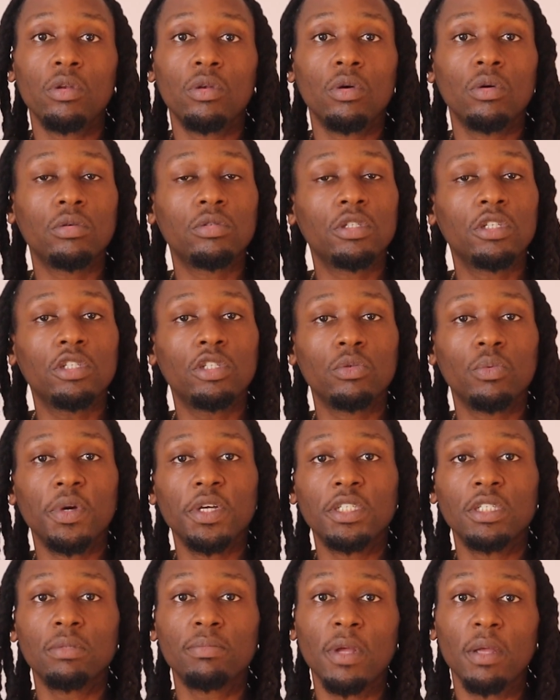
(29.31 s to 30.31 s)
You know,
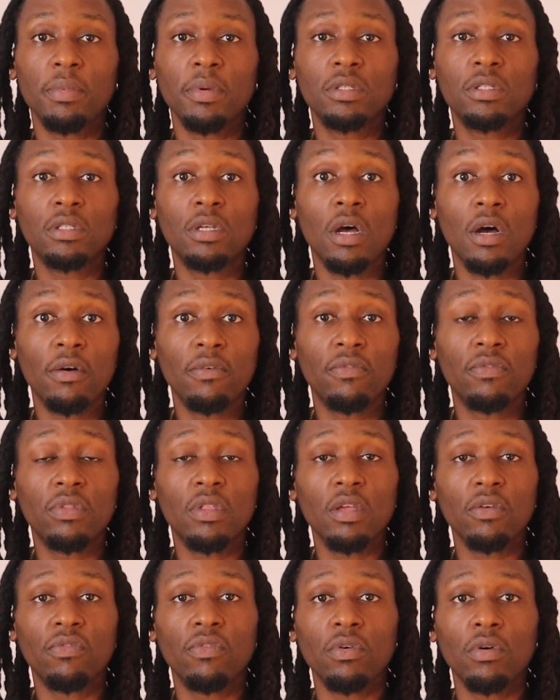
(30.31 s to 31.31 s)
situations may be tough,
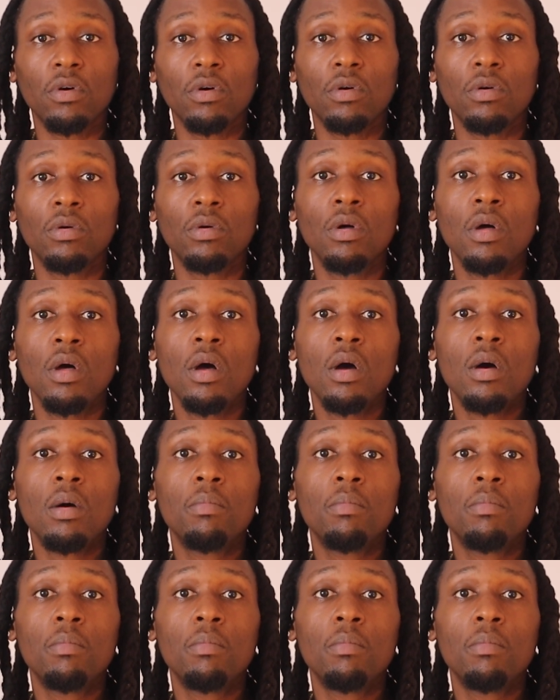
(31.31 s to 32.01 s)
difficult,